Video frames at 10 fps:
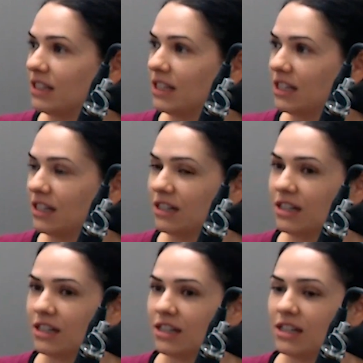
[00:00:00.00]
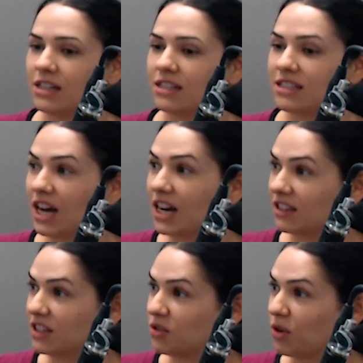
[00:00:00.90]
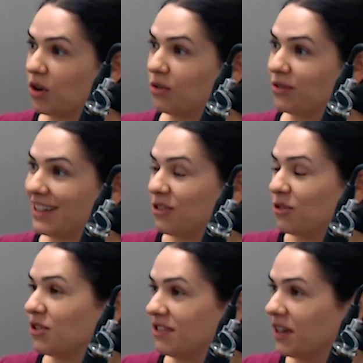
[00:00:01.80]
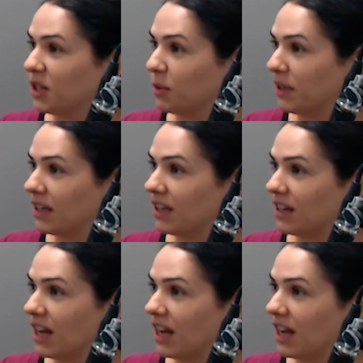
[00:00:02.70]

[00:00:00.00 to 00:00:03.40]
in starting this role and also developing it